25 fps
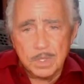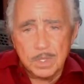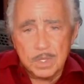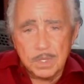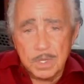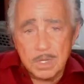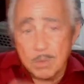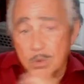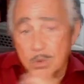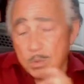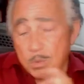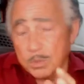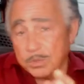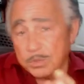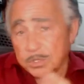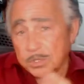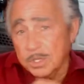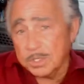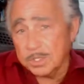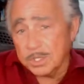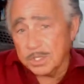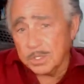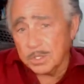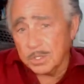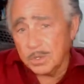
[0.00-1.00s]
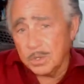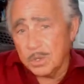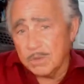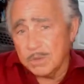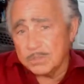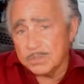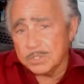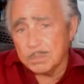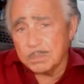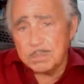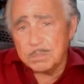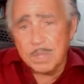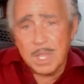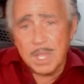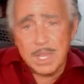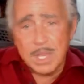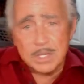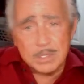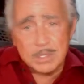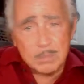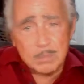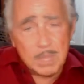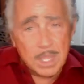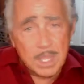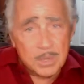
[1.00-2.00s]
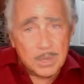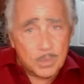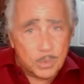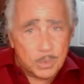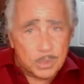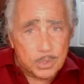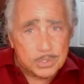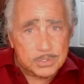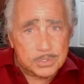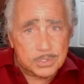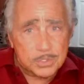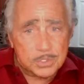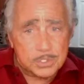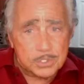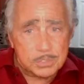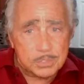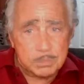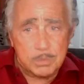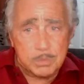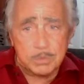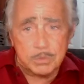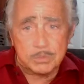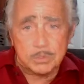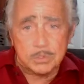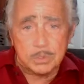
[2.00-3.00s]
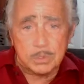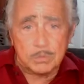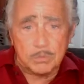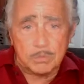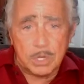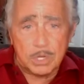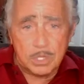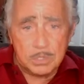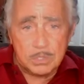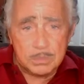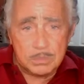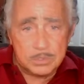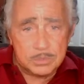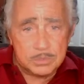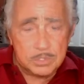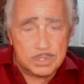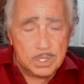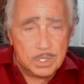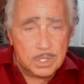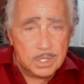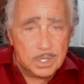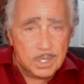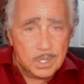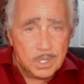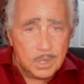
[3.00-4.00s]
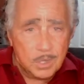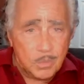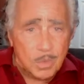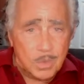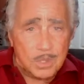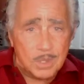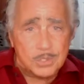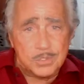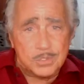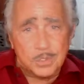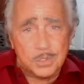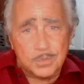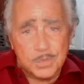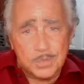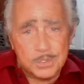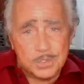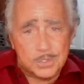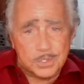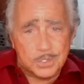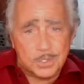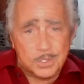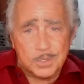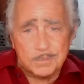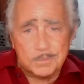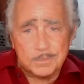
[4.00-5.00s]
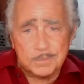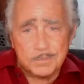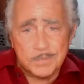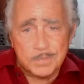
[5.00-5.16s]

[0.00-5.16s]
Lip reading: Now, one would think that the law of supply and demand works in the spiritual realm as well as in the physical.